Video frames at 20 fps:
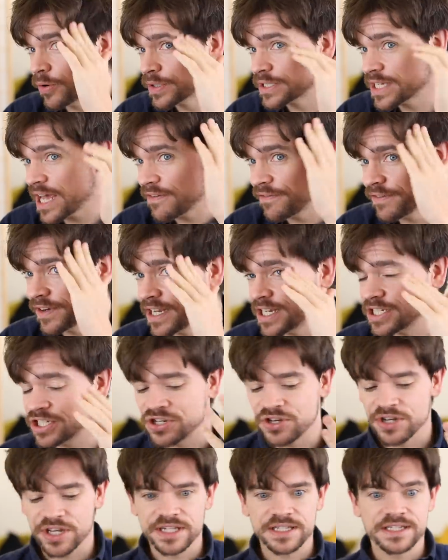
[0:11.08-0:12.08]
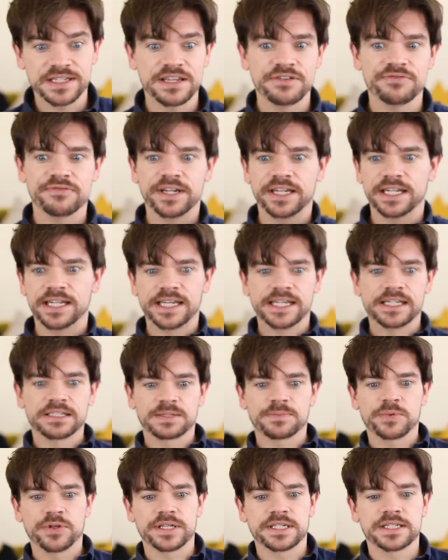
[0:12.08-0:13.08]
all definition. You can see really,
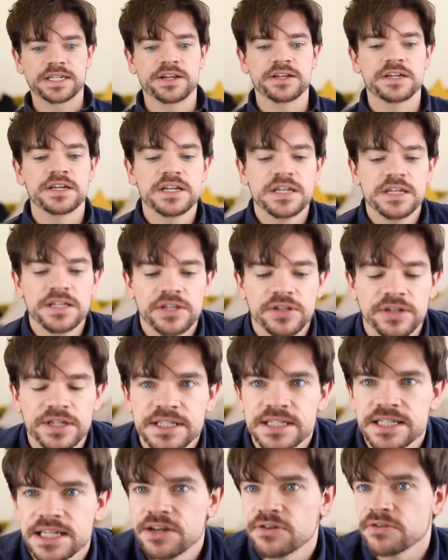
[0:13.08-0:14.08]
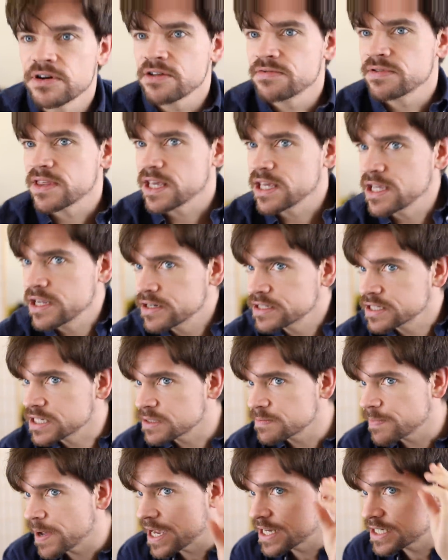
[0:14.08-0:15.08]
let's put this down. You can see around the ears
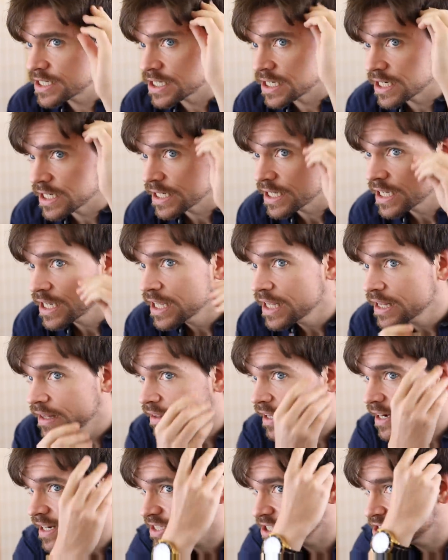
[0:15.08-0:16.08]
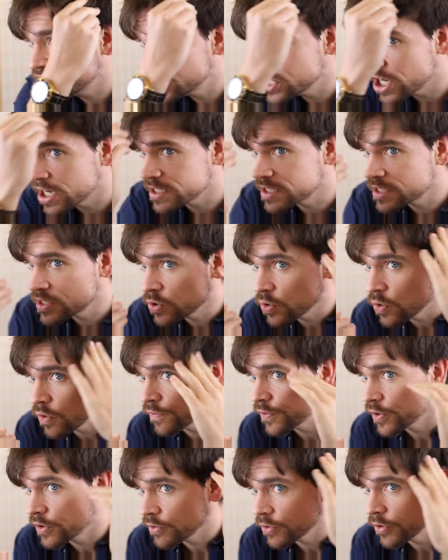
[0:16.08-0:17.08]
especially that it's just so
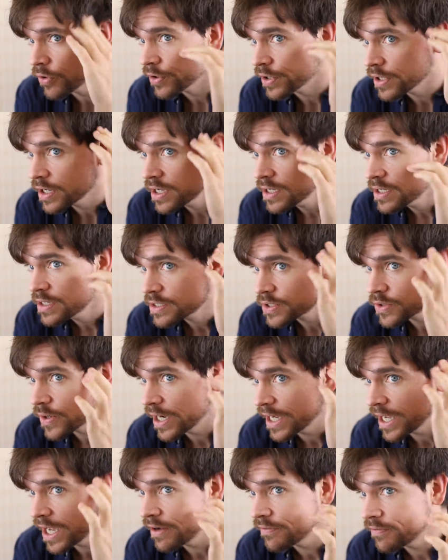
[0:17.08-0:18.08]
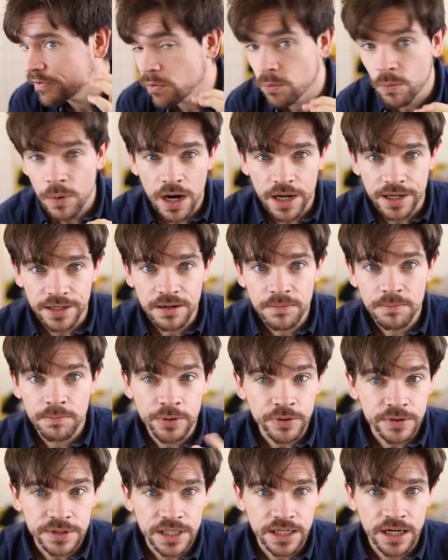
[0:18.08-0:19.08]
overgrown. So I have one
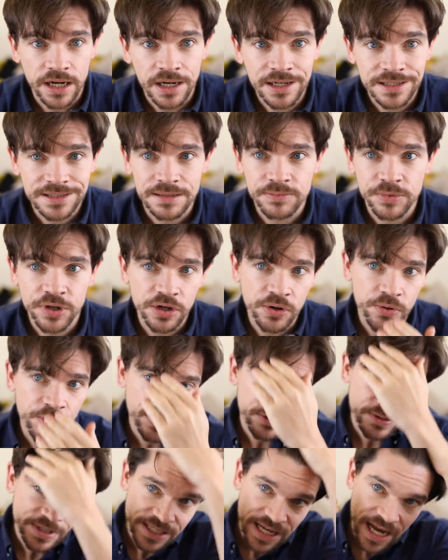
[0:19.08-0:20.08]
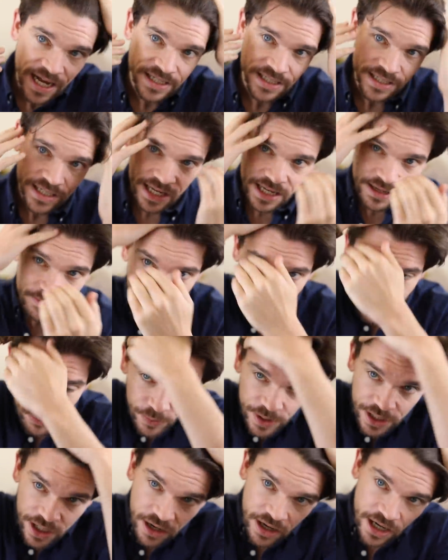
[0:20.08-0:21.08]
booked a cut. I'm gonna go in on Saturday, but
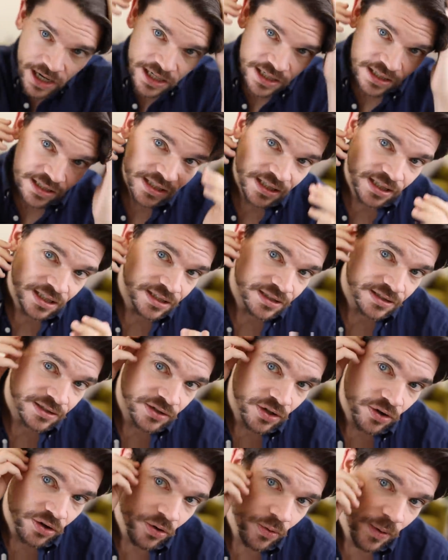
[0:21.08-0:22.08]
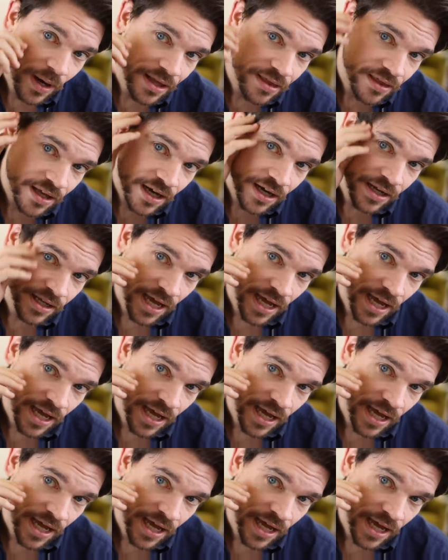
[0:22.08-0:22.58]
we are not quite there